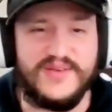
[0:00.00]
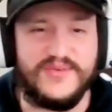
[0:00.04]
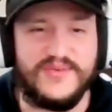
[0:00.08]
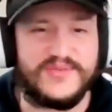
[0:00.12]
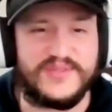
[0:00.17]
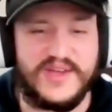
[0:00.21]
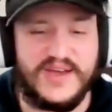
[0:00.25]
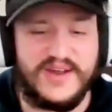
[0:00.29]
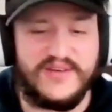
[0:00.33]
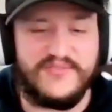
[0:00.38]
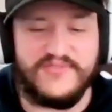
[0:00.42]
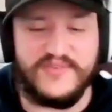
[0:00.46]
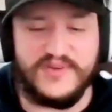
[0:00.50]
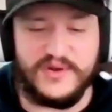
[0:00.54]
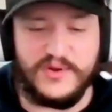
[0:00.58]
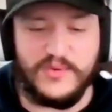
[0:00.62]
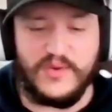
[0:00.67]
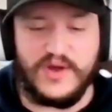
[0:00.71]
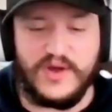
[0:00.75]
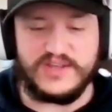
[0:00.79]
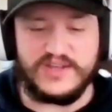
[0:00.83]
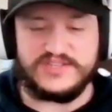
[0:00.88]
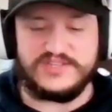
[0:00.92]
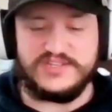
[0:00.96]
It was kind of fun to
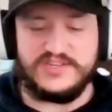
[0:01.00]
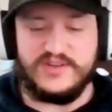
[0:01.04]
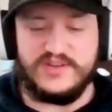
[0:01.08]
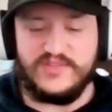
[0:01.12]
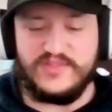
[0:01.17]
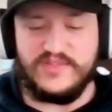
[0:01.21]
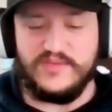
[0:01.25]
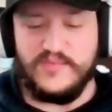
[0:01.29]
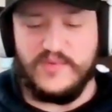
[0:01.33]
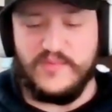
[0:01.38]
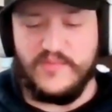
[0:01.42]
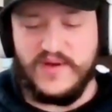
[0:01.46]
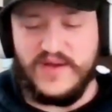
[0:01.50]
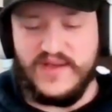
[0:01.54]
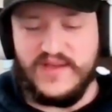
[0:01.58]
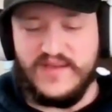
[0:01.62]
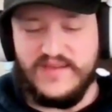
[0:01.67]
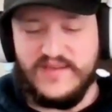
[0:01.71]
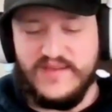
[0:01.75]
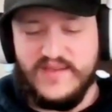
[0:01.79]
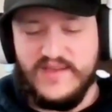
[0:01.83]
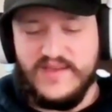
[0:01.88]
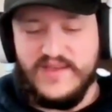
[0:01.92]
watch, you know, some of my